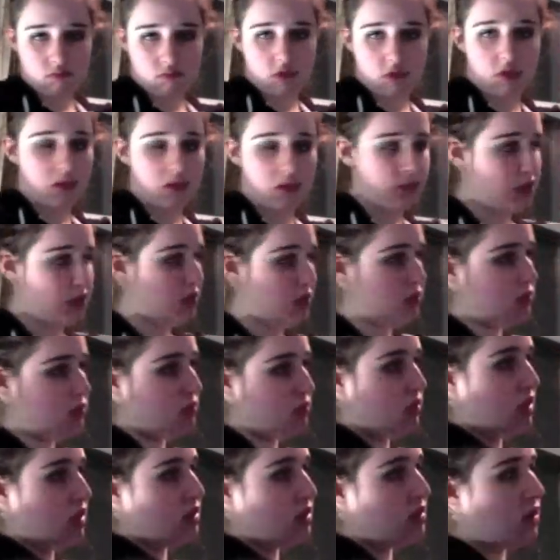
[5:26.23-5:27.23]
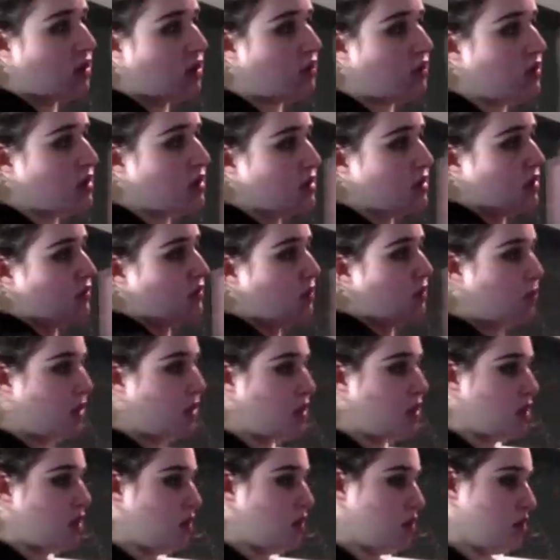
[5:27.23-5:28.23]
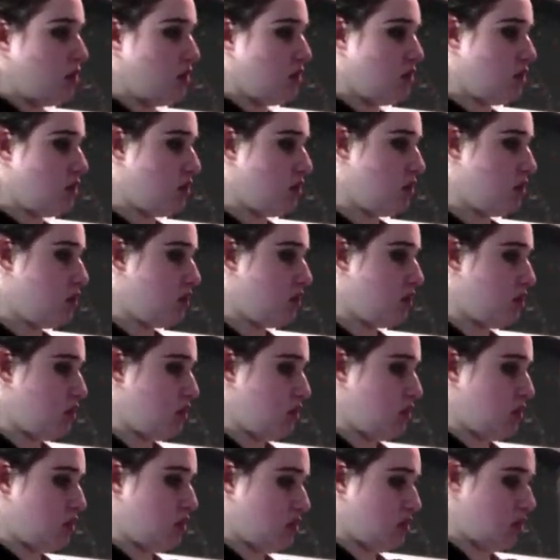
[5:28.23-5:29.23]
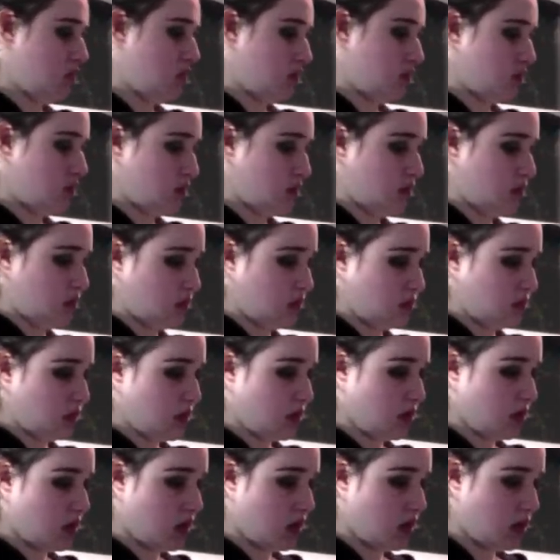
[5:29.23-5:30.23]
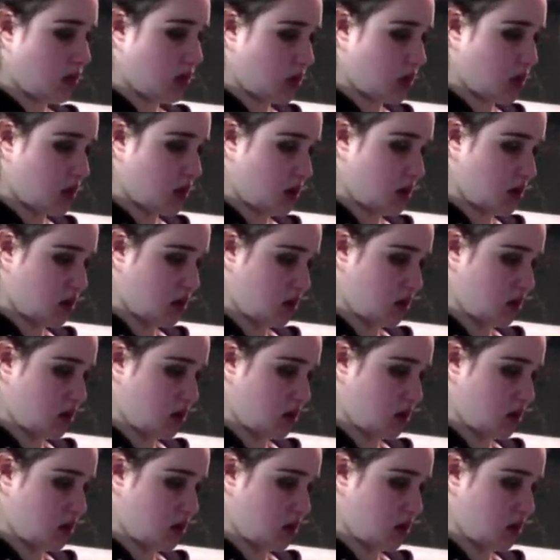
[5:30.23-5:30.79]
So I'm going to erase all this stuff up here. I did that.